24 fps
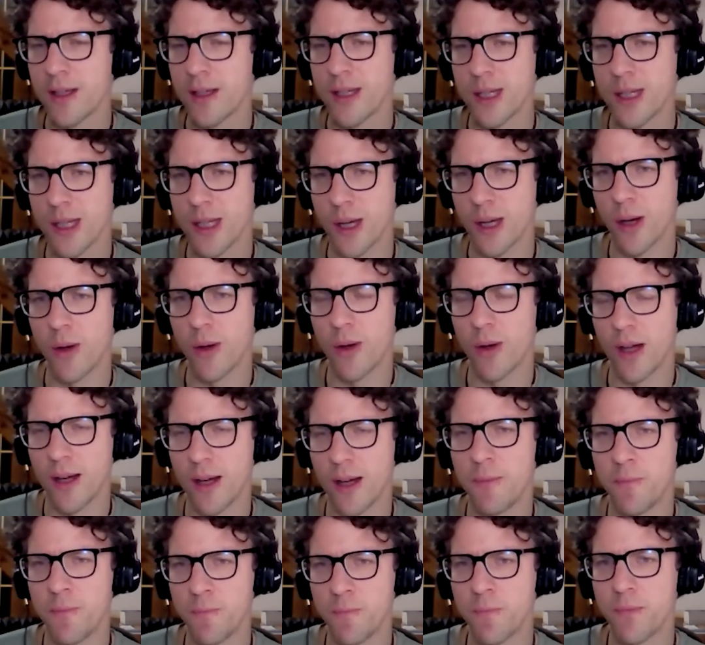
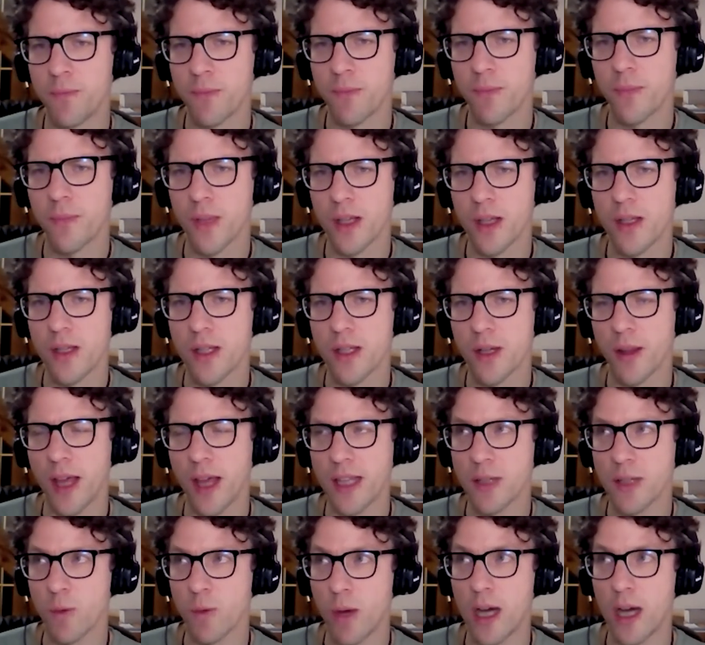So
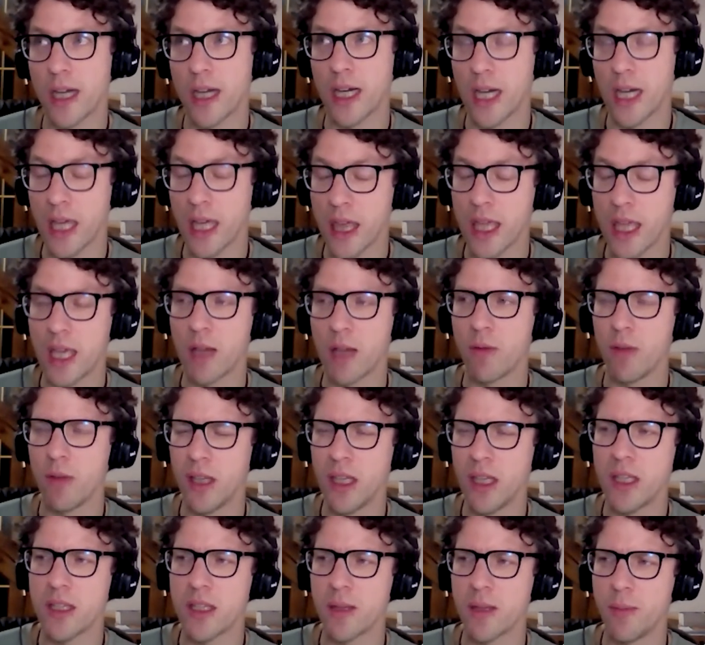that's why I think we
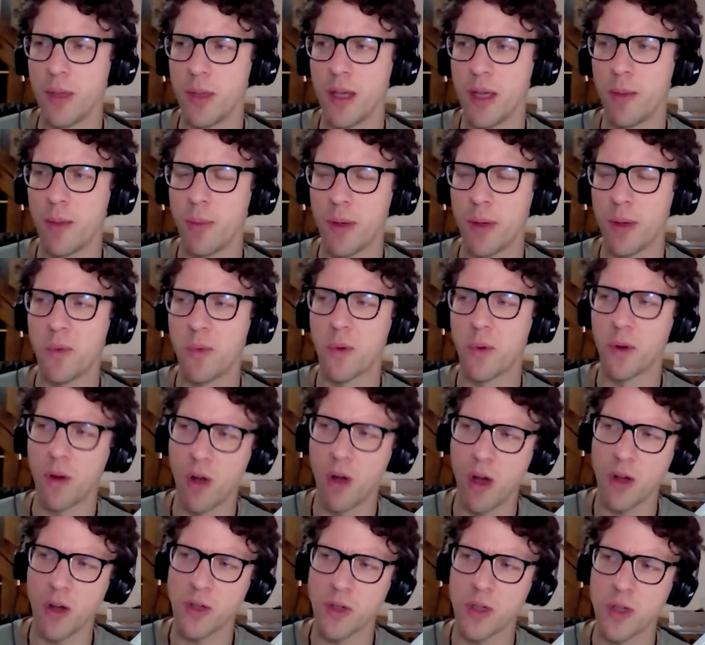need to be a bit more
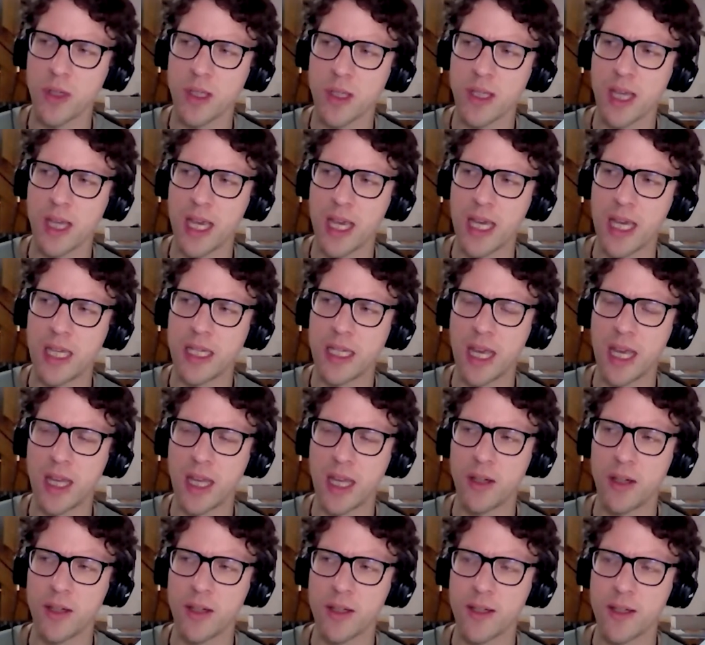cautious
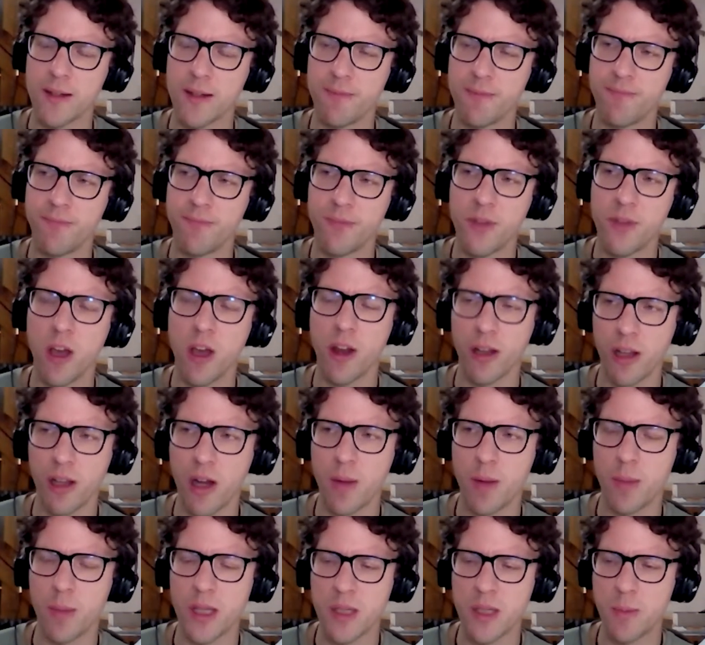and not
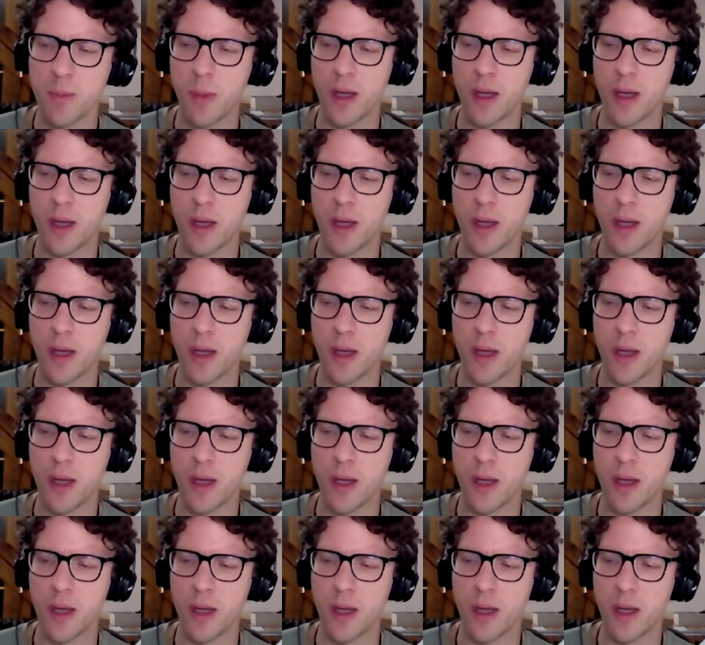alarmist,